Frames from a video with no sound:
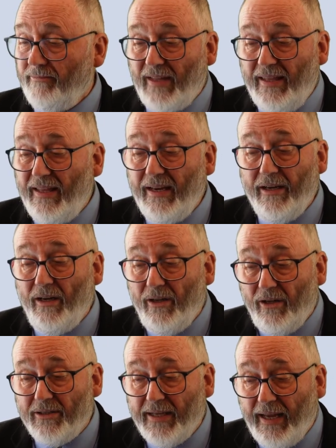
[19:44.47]
And then
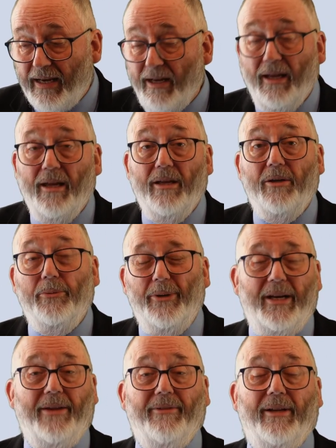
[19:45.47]
hotan,
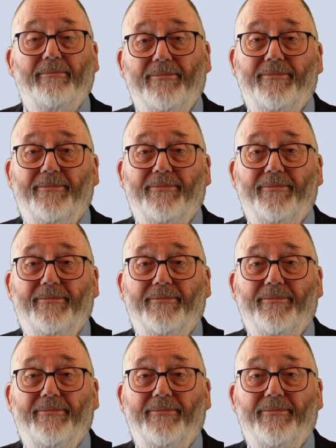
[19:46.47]
whatever.